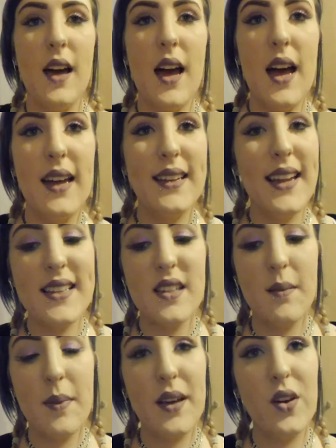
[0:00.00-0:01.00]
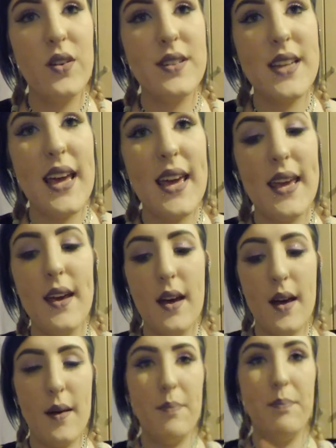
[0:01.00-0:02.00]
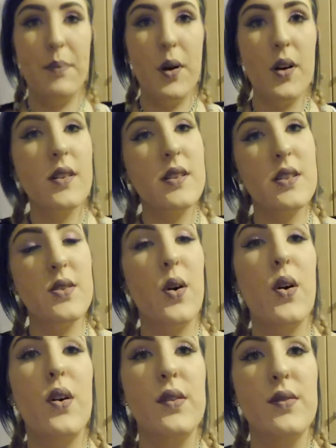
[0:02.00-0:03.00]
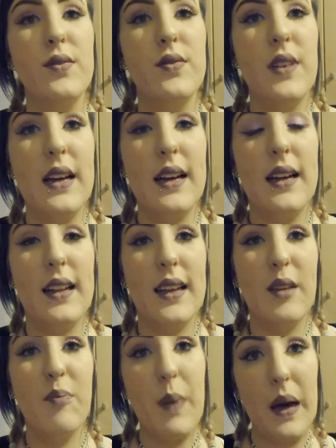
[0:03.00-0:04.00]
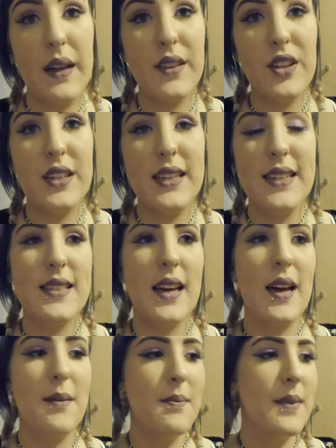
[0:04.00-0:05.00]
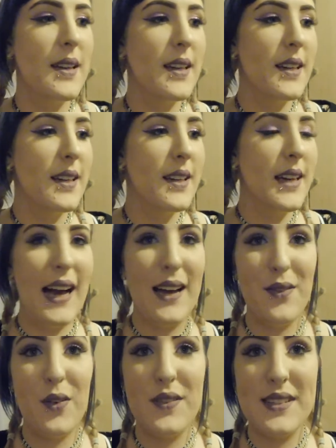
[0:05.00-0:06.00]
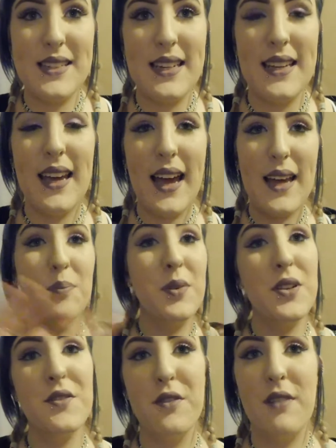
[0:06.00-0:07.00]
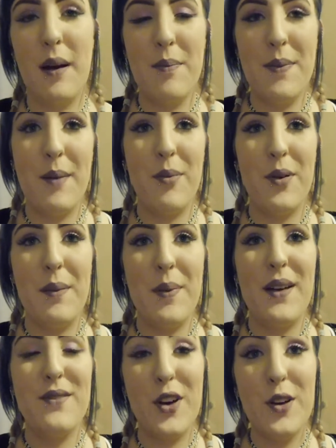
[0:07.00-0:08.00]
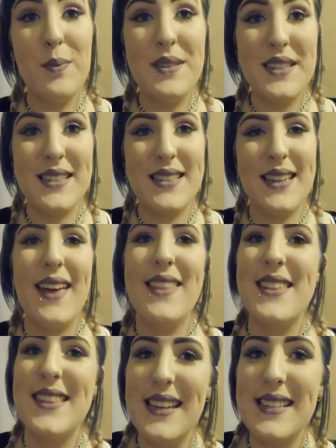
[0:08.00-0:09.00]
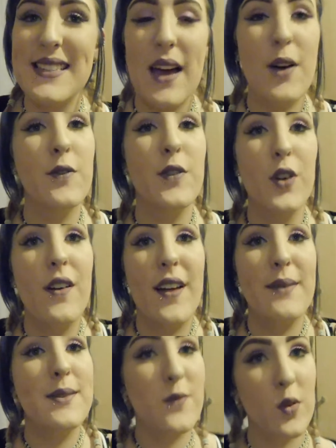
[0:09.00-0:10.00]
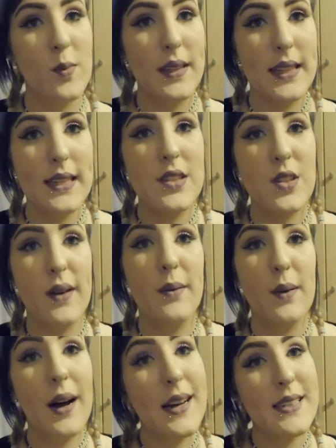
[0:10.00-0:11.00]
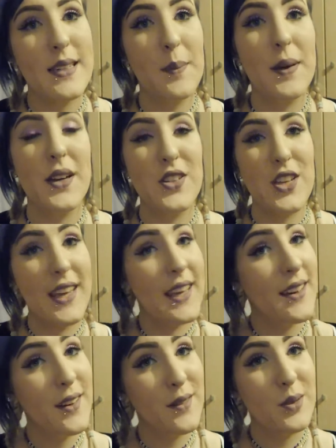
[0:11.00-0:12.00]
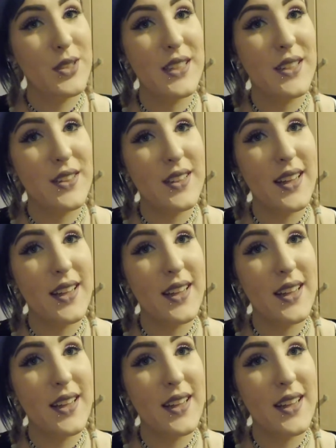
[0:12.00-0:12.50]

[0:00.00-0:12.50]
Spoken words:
Next up I got a box of like bath goodies. It had beautiful wrapping paper on it, but I've opened it to get things out and forgot that I was filming this, so I will add in a picture here of what it looked